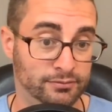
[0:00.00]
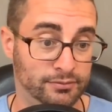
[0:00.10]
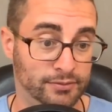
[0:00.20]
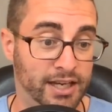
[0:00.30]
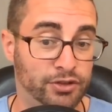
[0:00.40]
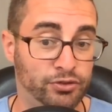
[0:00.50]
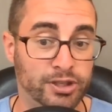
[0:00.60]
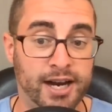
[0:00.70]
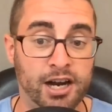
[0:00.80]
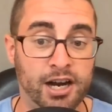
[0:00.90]
in his
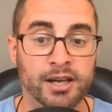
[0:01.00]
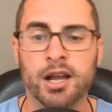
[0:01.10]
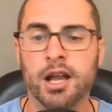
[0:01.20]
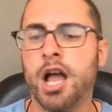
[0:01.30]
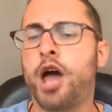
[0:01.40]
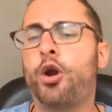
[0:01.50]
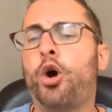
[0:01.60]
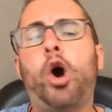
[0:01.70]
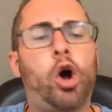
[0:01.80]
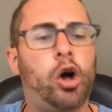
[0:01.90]
retirement. And
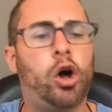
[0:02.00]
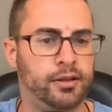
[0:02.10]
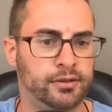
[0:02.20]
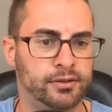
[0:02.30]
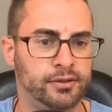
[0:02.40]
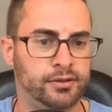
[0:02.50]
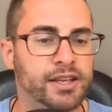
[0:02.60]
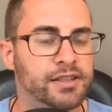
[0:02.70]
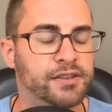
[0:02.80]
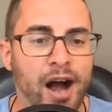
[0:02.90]
all of
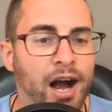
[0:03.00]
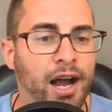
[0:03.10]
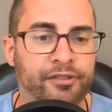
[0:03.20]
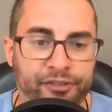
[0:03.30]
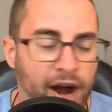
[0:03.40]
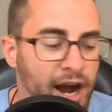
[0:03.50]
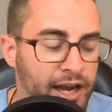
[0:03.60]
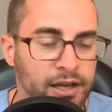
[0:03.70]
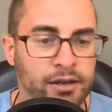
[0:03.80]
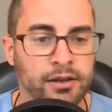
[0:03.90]
these fine
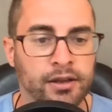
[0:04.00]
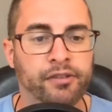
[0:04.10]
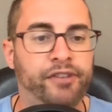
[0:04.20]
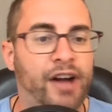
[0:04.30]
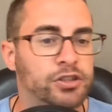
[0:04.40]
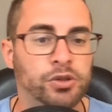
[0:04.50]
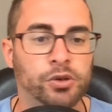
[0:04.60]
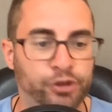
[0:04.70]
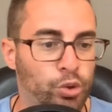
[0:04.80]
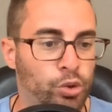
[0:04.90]
fossil
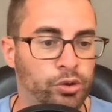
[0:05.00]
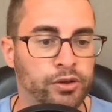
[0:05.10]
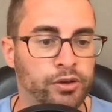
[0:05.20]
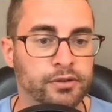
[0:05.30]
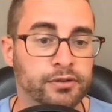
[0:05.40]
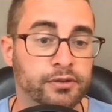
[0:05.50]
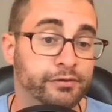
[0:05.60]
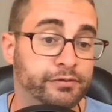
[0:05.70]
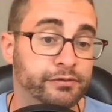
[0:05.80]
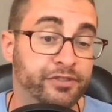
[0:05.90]
fuel
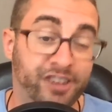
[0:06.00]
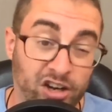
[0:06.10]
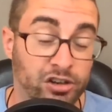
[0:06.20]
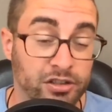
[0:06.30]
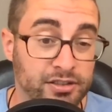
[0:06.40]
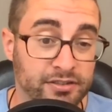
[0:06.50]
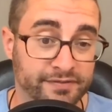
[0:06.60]
fuckers